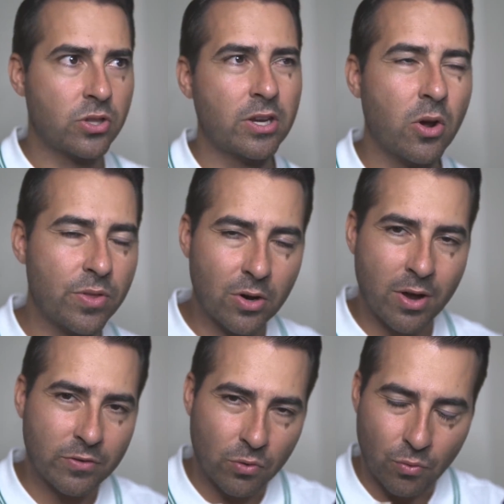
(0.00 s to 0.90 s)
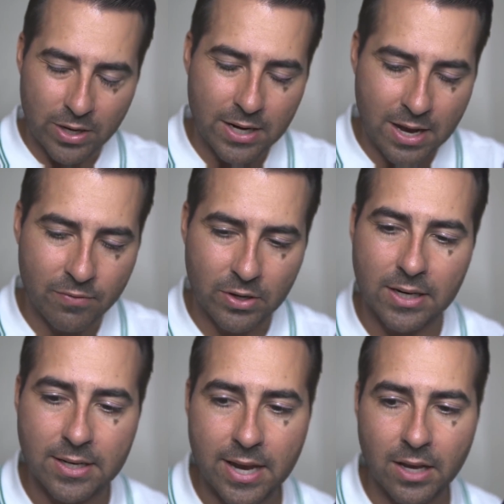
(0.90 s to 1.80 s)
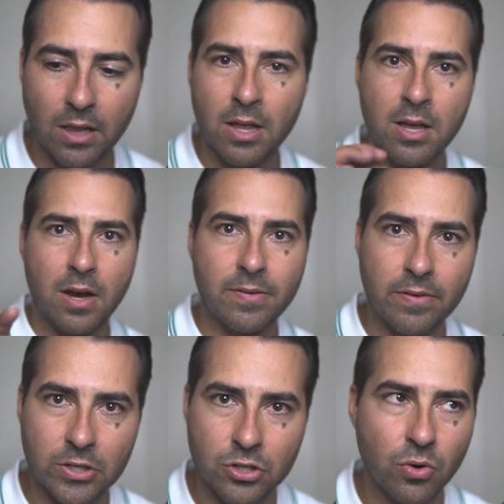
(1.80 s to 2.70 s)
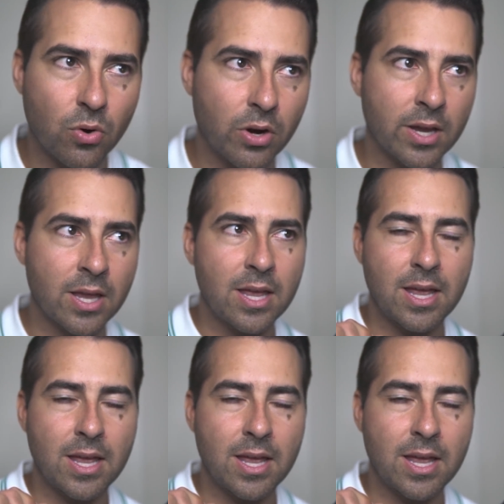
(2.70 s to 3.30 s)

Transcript: They know they don't have to read every detail of every story